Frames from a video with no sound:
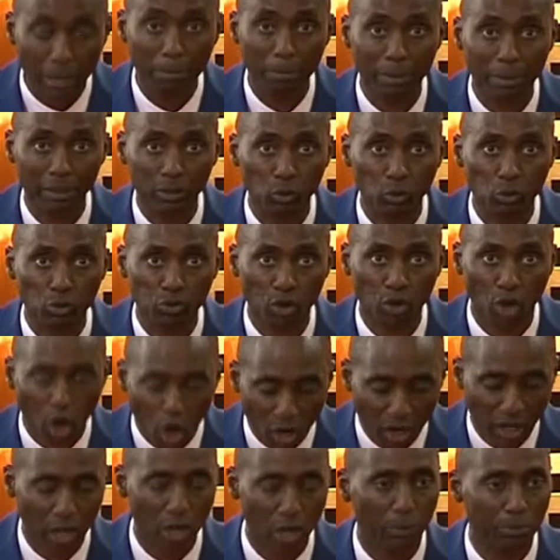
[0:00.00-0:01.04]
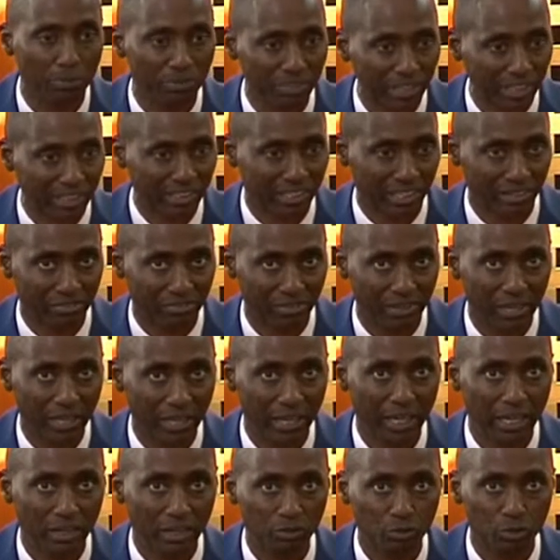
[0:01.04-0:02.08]
but whose only objective
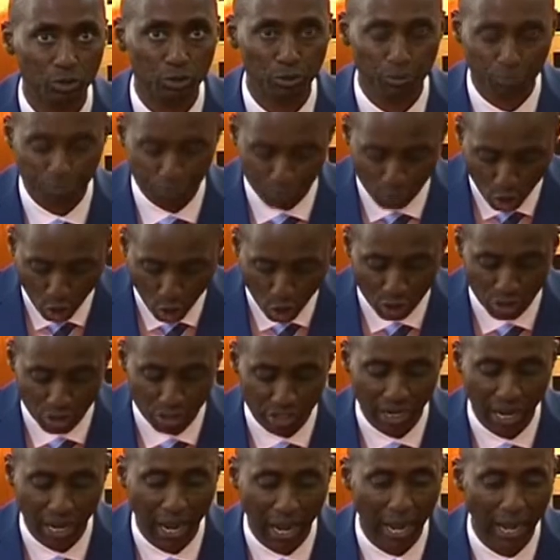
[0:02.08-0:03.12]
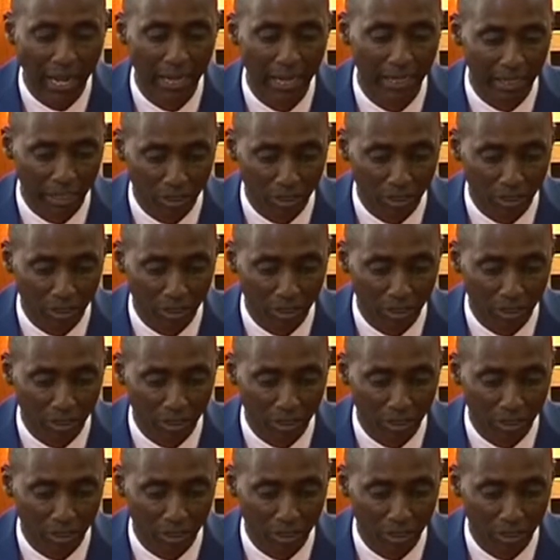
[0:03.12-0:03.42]
is to defraud uh,